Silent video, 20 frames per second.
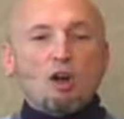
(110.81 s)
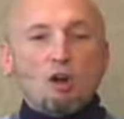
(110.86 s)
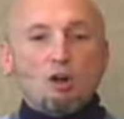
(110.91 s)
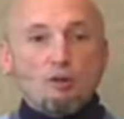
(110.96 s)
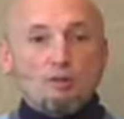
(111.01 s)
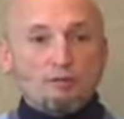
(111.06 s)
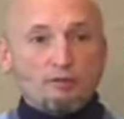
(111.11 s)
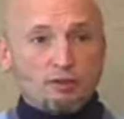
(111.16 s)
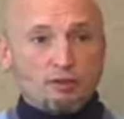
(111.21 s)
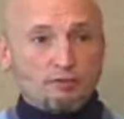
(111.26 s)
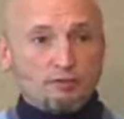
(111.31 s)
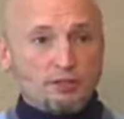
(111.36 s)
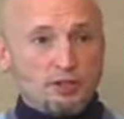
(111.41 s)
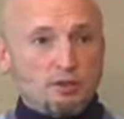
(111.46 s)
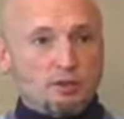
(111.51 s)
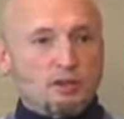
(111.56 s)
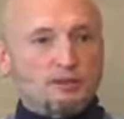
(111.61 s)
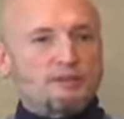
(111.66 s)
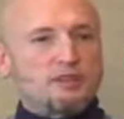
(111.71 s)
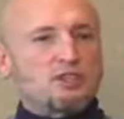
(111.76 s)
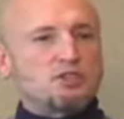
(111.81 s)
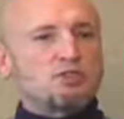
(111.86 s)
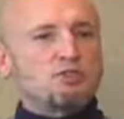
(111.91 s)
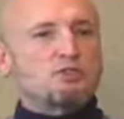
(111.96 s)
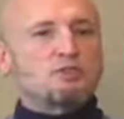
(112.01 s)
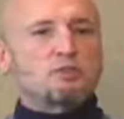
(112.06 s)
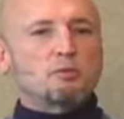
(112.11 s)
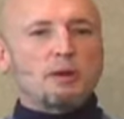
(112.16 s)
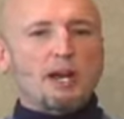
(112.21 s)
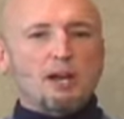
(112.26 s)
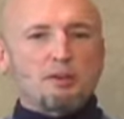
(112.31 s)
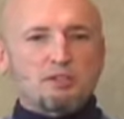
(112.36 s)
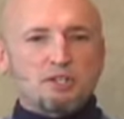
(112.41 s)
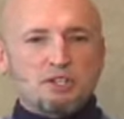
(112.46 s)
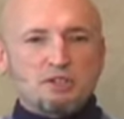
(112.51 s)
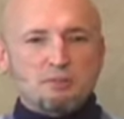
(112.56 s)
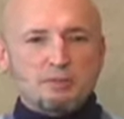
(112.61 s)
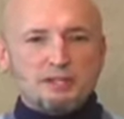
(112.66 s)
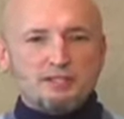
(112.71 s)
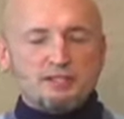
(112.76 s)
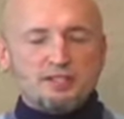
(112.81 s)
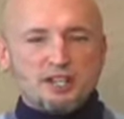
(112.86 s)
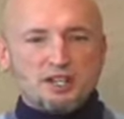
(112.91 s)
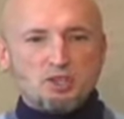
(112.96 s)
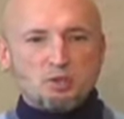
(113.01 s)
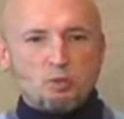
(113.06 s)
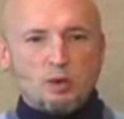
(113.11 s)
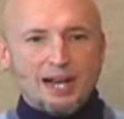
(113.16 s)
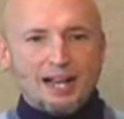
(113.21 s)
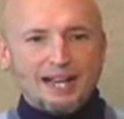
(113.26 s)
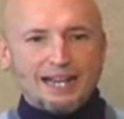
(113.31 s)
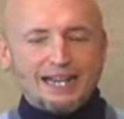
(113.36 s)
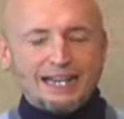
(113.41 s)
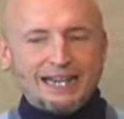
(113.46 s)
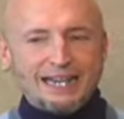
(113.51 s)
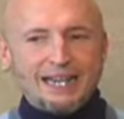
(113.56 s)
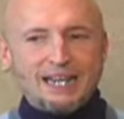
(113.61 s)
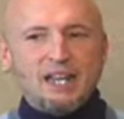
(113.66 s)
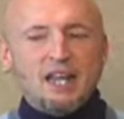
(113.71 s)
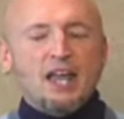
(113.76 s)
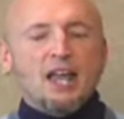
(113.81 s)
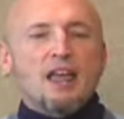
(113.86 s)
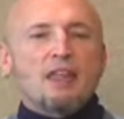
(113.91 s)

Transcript: overview of issues around human sexuality